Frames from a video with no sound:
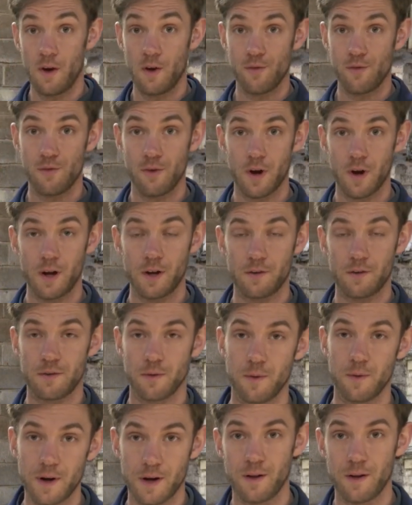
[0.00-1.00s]
Right,
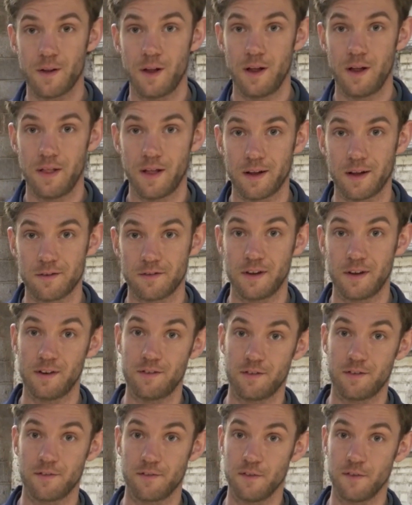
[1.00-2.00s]
well, that's it
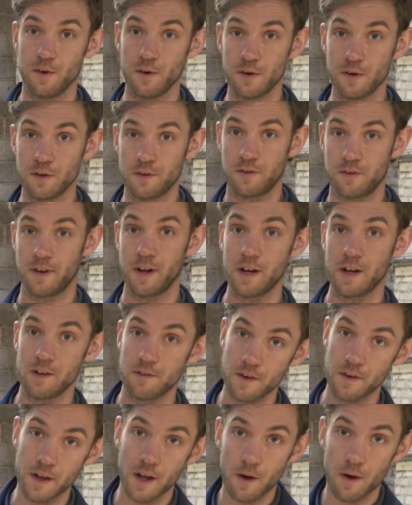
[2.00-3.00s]
for today's
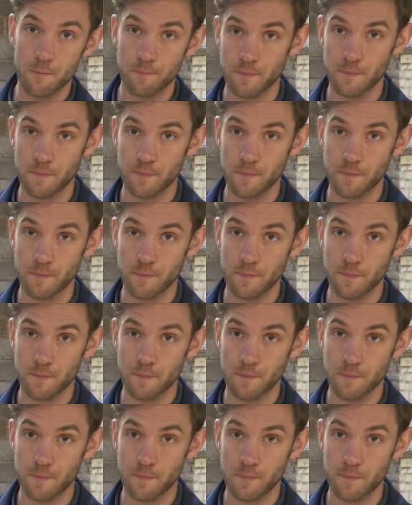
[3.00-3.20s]
video.